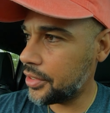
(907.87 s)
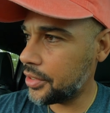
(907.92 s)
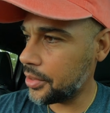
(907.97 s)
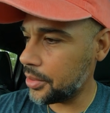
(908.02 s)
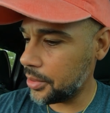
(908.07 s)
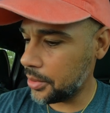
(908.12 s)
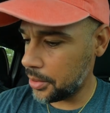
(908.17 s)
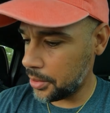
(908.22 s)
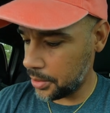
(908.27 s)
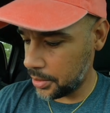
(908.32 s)

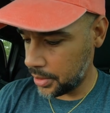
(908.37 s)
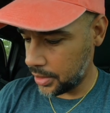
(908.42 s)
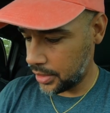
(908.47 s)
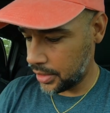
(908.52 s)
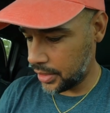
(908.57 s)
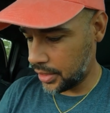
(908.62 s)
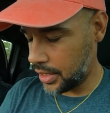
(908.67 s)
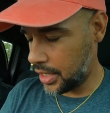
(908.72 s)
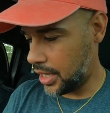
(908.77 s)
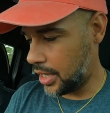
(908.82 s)
to
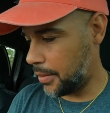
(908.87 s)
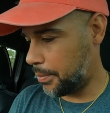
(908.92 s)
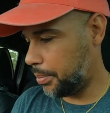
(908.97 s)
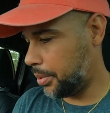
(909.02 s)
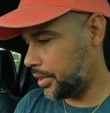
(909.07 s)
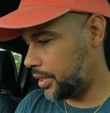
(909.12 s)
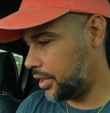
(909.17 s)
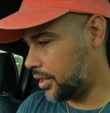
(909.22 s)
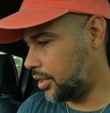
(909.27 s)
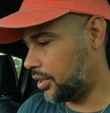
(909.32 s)
uh,
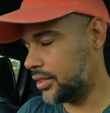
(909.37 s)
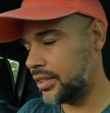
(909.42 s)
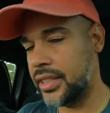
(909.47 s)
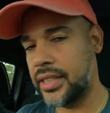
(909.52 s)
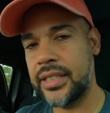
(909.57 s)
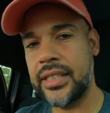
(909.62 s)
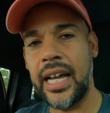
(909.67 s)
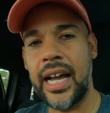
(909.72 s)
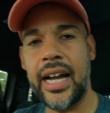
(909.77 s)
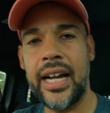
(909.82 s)
put it on the
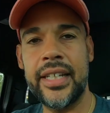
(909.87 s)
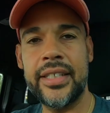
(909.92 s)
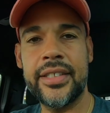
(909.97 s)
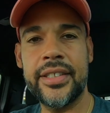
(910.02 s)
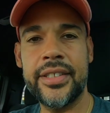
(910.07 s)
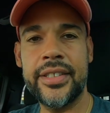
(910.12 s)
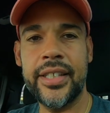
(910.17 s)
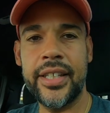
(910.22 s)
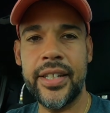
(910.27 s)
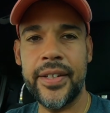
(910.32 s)
sides
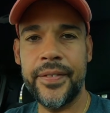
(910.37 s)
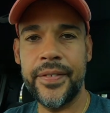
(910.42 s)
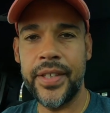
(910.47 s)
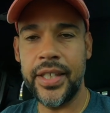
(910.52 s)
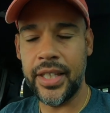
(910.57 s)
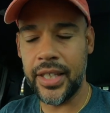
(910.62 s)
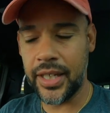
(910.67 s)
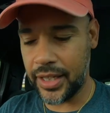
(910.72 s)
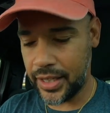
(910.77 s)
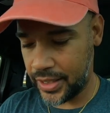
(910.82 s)
instead of
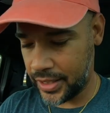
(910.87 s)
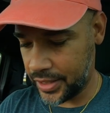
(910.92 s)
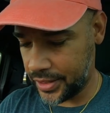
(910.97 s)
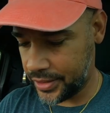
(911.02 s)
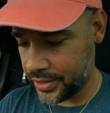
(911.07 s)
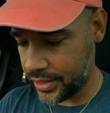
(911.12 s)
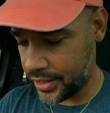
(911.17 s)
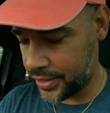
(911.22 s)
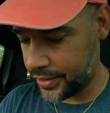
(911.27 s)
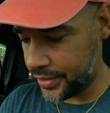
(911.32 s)
the uh,
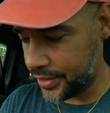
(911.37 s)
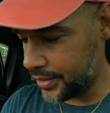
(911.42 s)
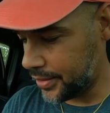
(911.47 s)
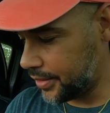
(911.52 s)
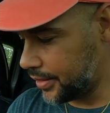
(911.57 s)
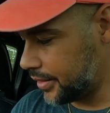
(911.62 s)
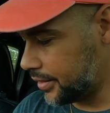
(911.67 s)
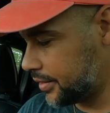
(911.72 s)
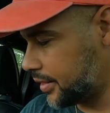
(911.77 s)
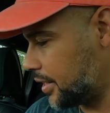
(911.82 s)
instead of
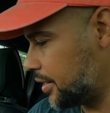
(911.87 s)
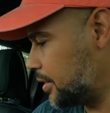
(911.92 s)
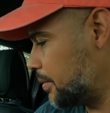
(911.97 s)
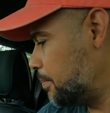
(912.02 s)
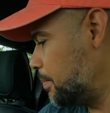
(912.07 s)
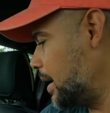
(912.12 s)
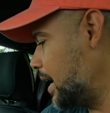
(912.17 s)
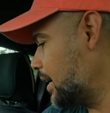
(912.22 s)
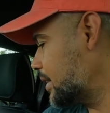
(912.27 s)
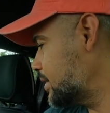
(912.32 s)
the instead of the
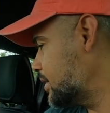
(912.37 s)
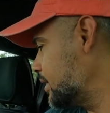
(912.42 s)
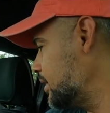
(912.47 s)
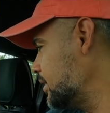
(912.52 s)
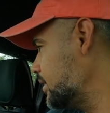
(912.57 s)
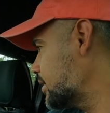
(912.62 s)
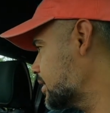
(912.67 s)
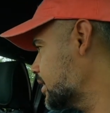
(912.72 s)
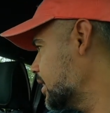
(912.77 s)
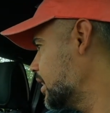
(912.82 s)
back
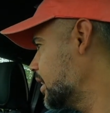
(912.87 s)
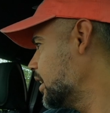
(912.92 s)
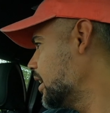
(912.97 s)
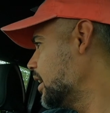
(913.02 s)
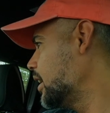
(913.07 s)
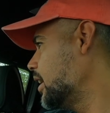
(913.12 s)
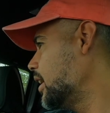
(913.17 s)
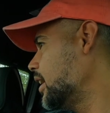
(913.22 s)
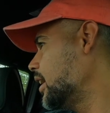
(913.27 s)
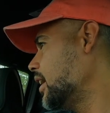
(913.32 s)
seats.
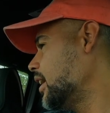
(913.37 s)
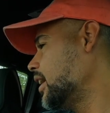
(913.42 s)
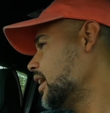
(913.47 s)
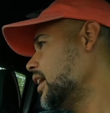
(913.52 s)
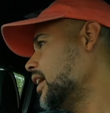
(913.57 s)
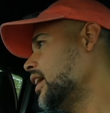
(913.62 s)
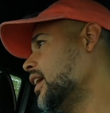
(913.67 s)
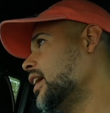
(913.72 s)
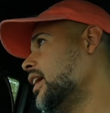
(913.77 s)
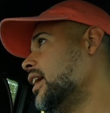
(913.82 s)

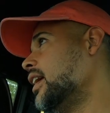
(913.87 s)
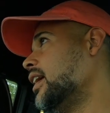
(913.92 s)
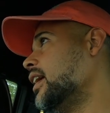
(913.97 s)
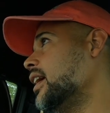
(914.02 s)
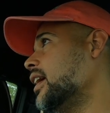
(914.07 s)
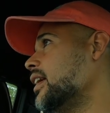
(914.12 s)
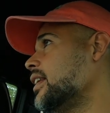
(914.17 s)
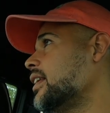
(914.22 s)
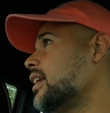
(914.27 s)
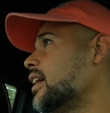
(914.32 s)

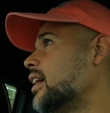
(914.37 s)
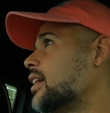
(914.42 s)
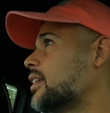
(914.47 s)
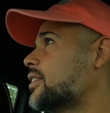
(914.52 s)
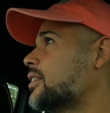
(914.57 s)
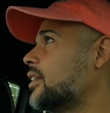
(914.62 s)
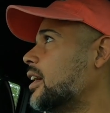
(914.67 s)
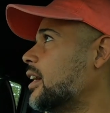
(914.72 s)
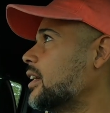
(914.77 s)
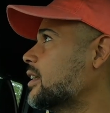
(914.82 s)
And yeah,
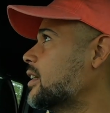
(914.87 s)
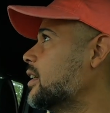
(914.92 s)
so I